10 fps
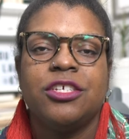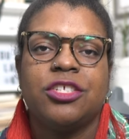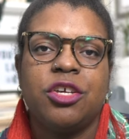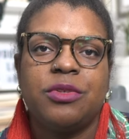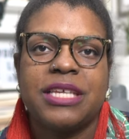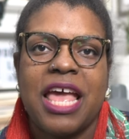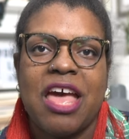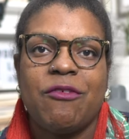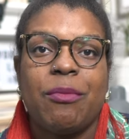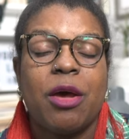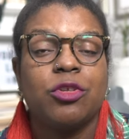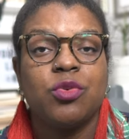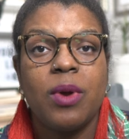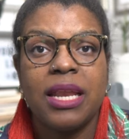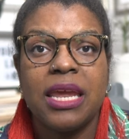So to have about
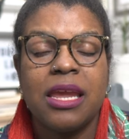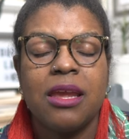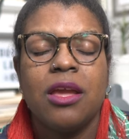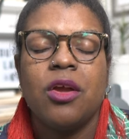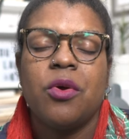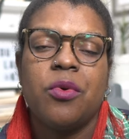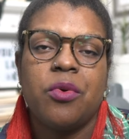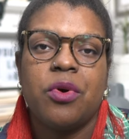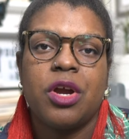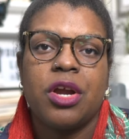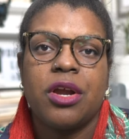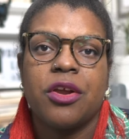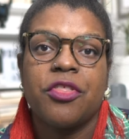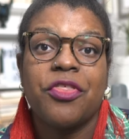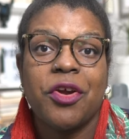20 or
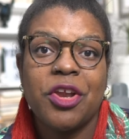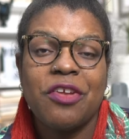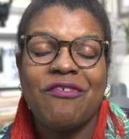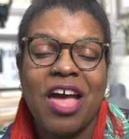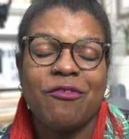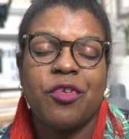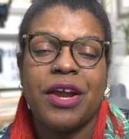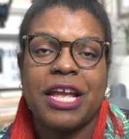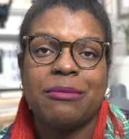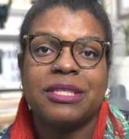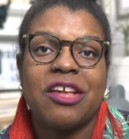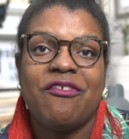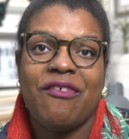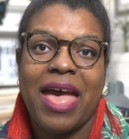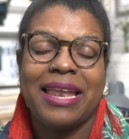35 grams of
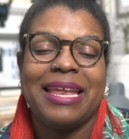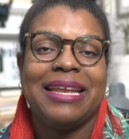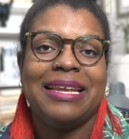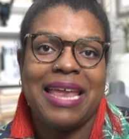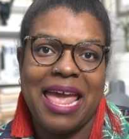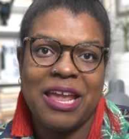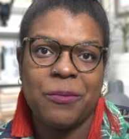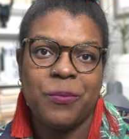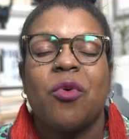fat in a day.